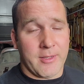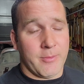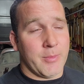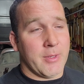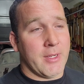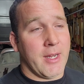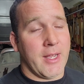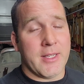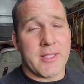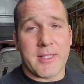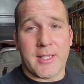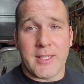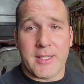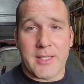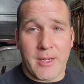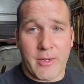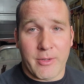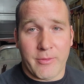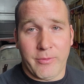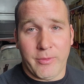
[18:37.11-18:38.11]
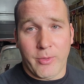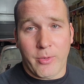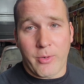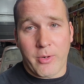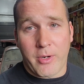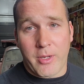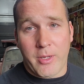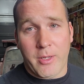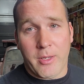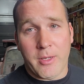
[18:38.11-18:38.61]
It'd be nice to get down to
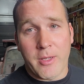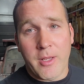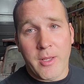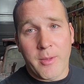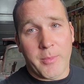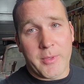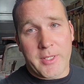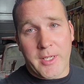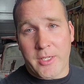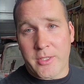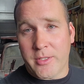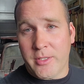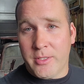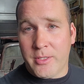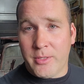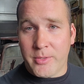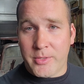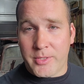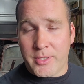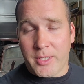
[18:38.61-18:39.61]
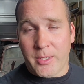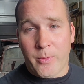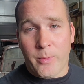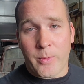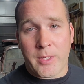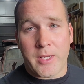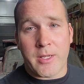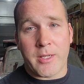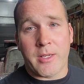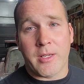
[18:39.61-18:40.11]
Florida, potentially do Sick
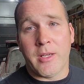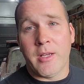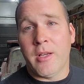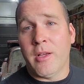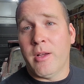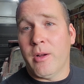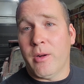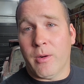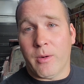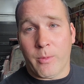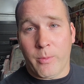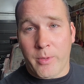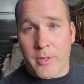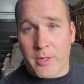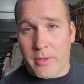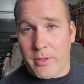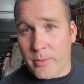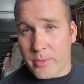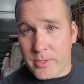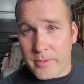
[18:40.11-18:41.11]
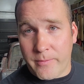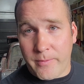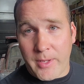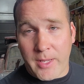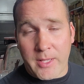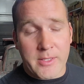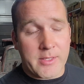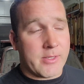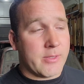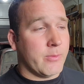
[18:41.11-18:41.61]
Week, or one of those
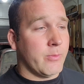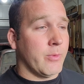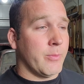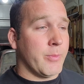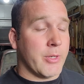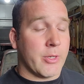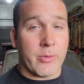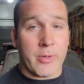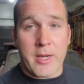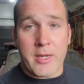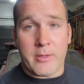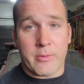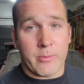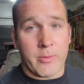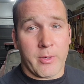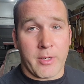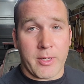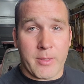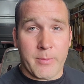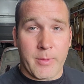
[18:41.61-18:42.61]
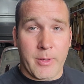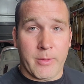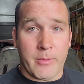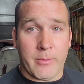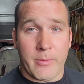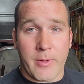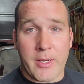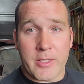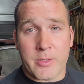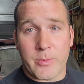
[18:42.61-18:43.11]
events would be great. Rocky
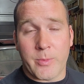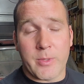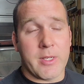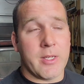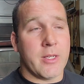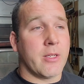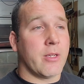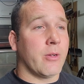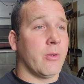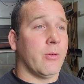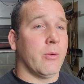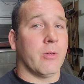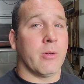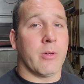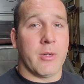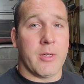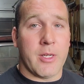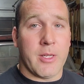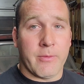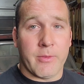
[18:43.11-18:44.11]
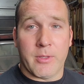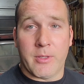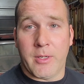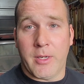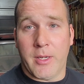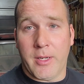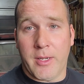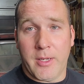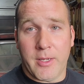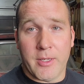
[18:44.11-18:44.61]
Mountain Race Week, or even
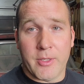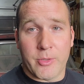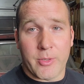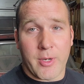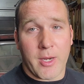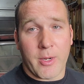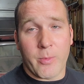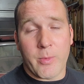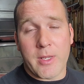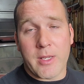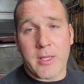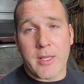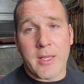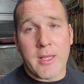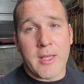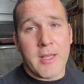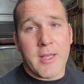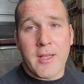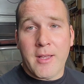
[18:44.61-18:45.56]
Drag Week.